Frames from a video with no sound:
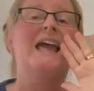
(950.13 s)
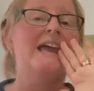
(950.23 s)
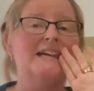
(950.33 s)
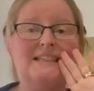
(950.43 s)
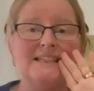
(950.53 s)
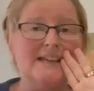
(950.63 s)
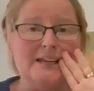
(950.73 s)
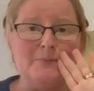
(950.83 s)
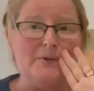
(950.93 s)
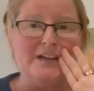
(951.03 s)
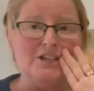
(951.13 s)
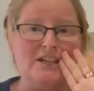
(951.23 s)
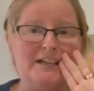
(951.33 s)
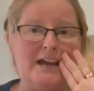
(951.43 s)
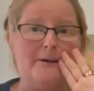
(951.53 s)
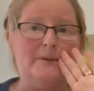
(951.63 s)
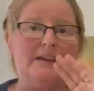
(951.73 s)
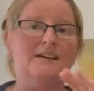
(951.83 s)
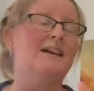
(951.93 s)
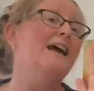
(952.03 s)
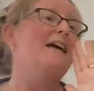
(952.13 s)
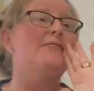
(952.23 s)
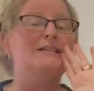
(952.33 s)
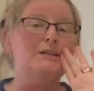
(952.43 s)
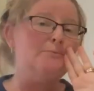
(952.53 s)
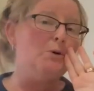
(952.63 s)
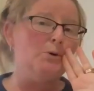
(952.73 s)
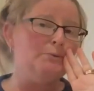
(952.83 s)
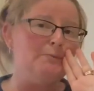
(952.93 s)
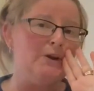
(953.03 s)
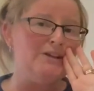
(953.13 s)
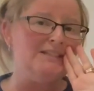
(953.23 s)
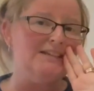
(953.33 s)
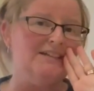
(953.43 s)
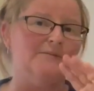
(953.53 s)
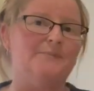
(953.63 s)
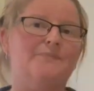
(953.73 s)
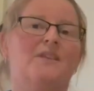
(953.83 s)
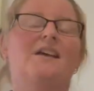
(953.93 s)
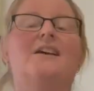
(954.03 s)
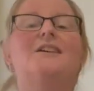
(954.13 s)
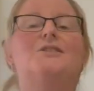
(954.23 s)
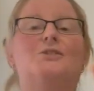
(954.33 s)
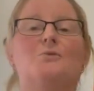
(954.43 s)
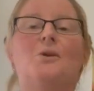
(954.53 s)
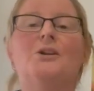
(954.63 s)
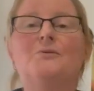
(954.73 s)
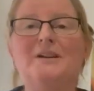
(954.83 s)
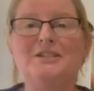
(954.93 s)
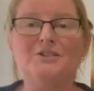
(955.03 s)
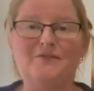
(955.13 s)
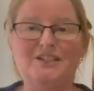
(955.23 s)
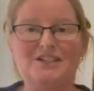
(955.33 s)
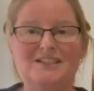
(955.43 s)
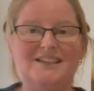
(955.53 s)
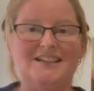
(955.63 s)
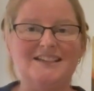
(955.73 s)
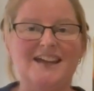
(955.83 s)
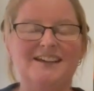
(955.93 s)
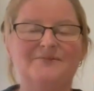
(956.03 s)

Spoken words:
Here's a celebration coming. There's an important person." So why do we do Vision Sunday?